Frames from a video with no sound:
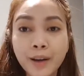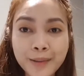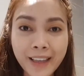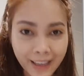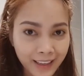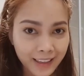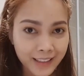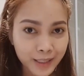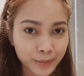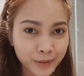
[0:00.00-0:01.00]
Okay,
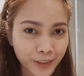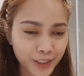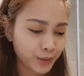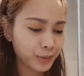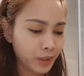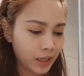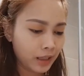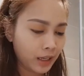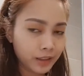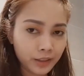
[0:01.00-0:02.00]
let's move on to
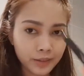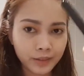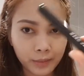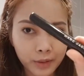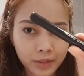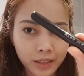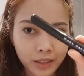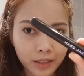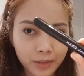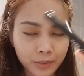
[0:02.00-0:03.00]
eyeliner. I'm
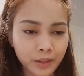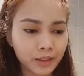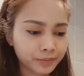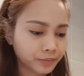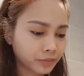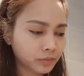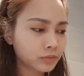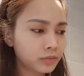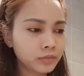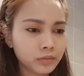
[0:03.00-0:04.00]
using this one.
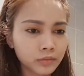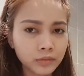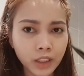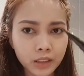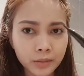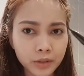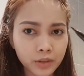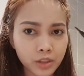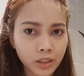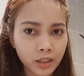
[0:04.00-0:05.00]
Lira
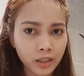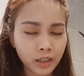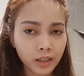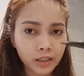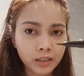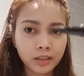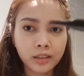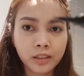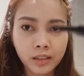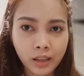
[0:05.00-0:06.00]
magod siya kay
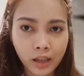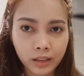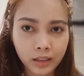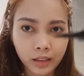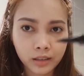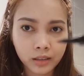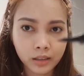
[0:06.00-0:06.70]
ani lang.